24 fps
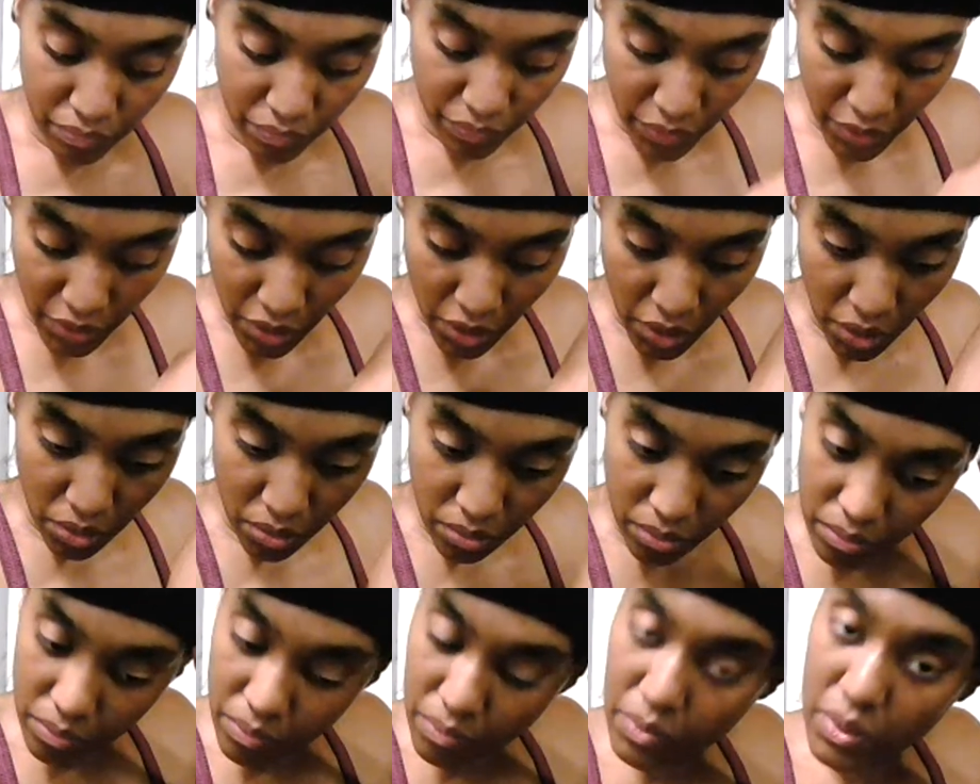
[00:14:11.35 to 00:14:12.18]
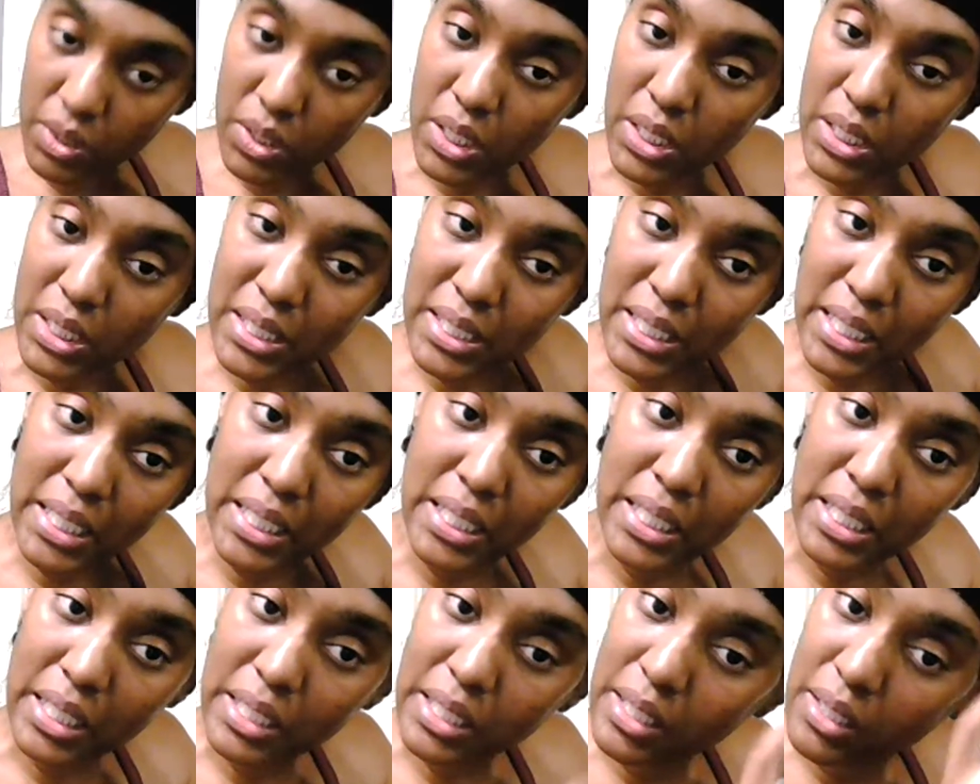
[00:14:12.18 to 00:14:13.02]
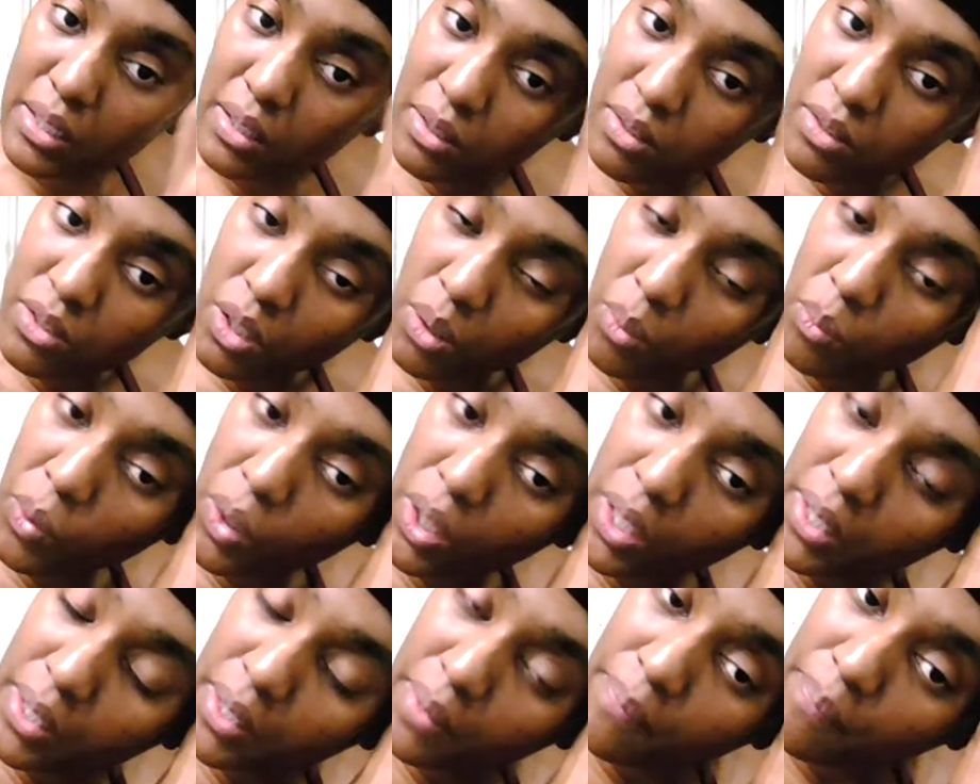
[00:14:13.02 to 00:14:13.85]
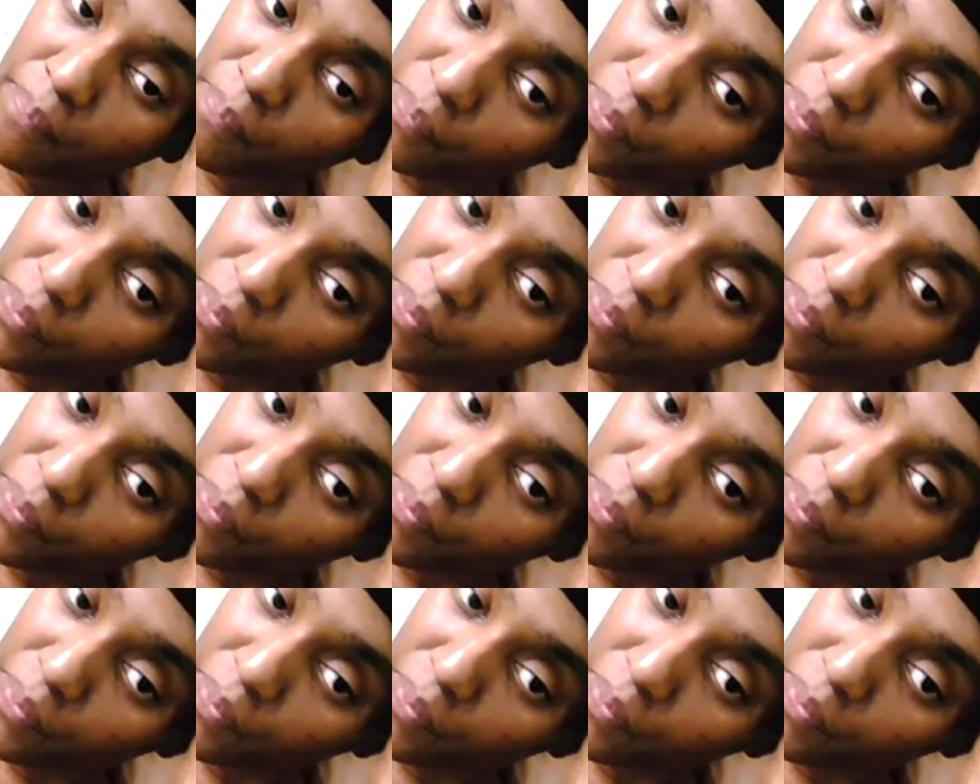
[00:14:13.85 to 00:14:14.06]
to, succeed in somewhat.